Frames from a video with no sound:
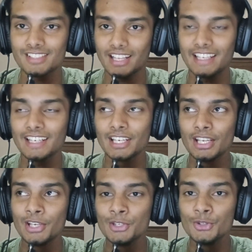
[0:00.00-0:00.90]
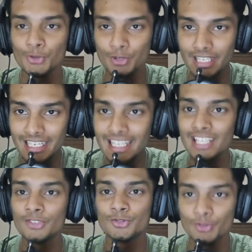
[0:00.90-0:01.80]
Like you
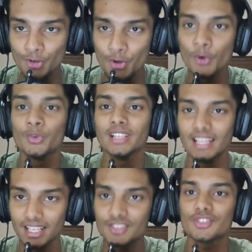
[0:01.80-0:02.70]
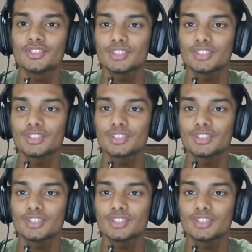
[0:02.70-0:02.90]
need to know the lessons.